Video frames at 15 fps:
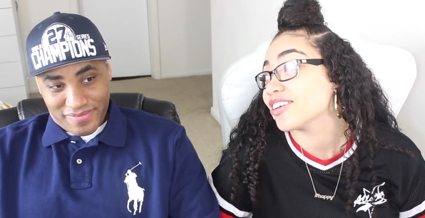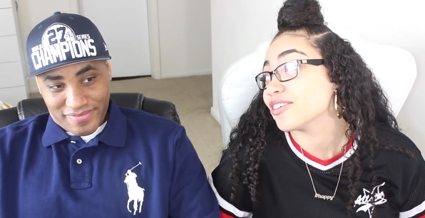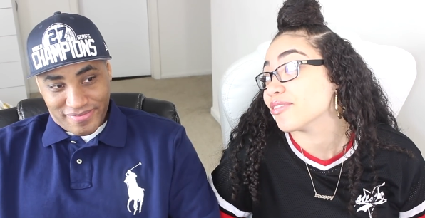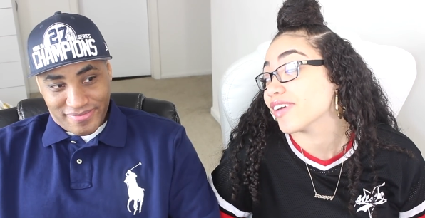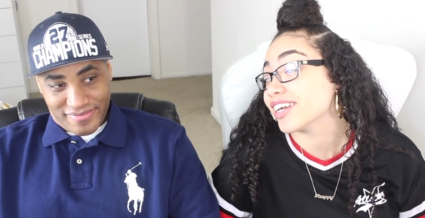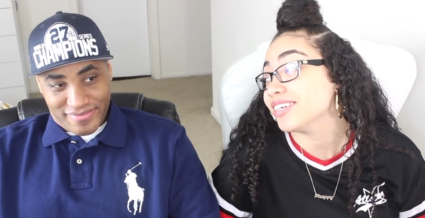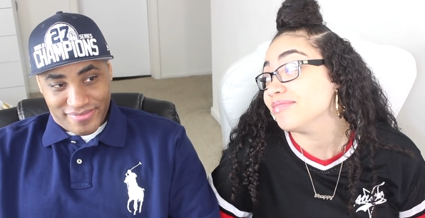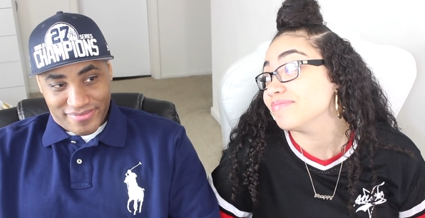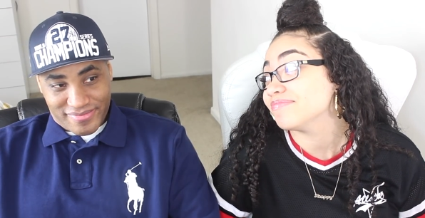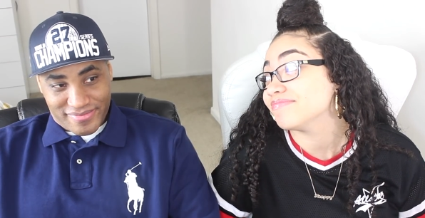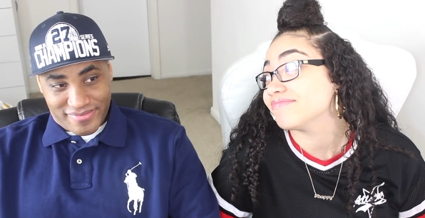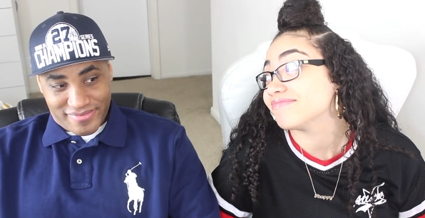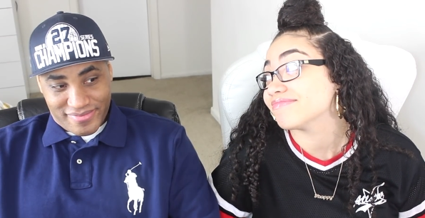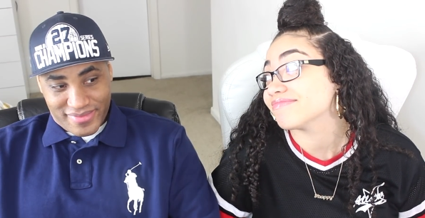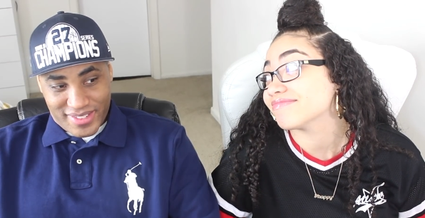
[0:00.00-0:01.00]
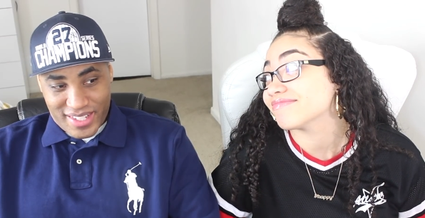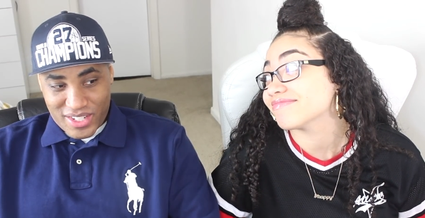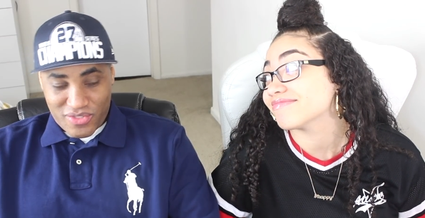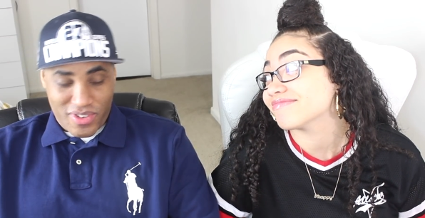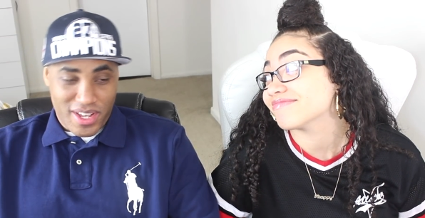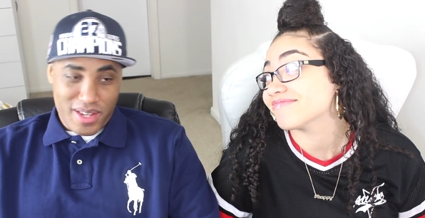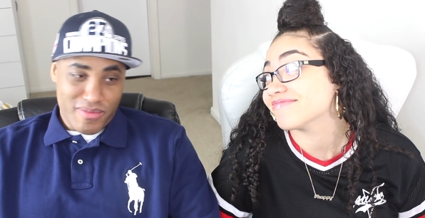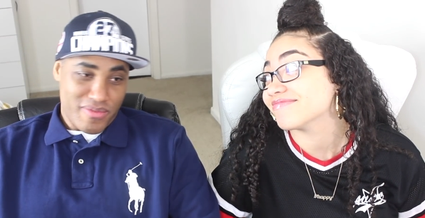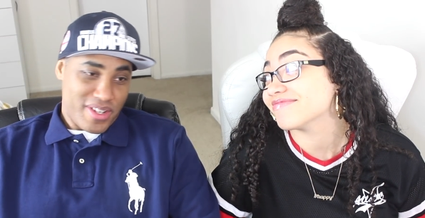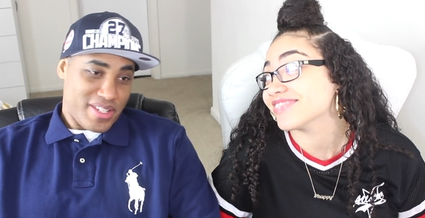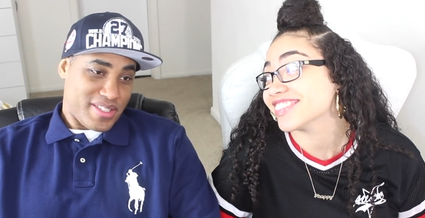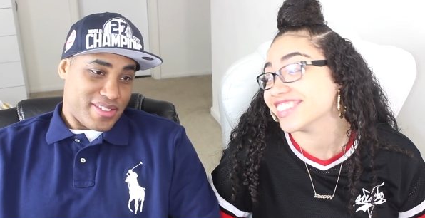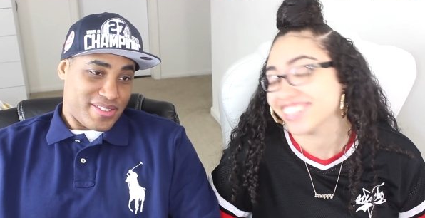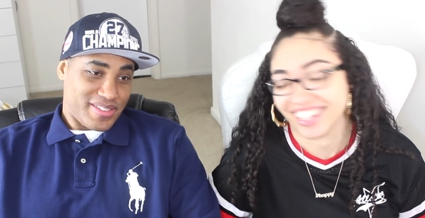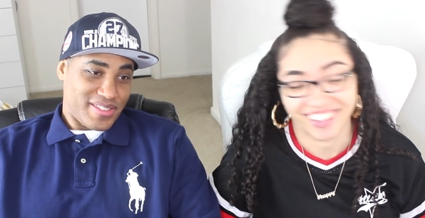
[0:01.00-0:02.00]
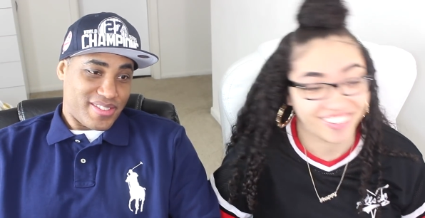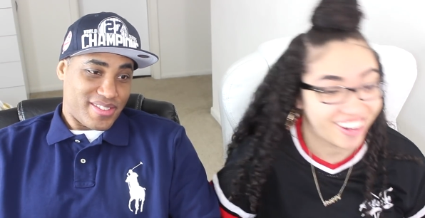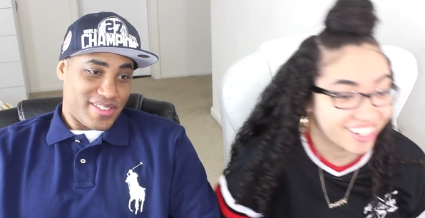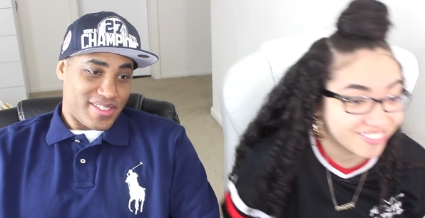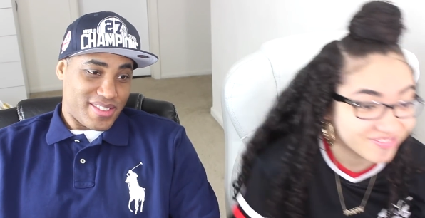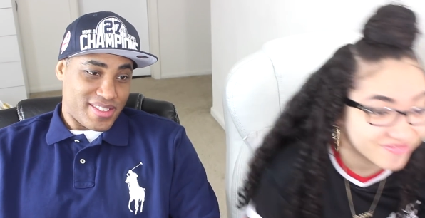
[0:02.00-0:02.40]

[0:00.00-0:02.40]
Speaker 1: You ready? That's right, I'm ready. Alright.